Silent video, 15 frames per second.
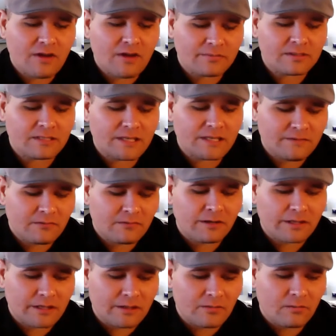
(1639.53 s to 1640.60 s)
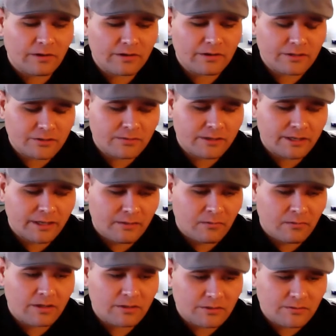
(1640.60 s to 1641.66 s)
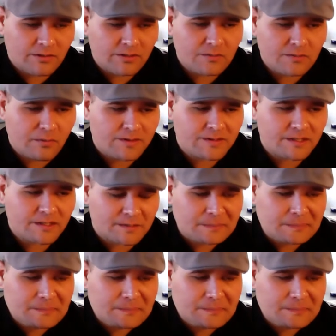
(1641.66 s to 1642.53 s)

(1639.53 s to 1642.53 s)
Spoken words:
I believe in what you're doing and what you do as a person,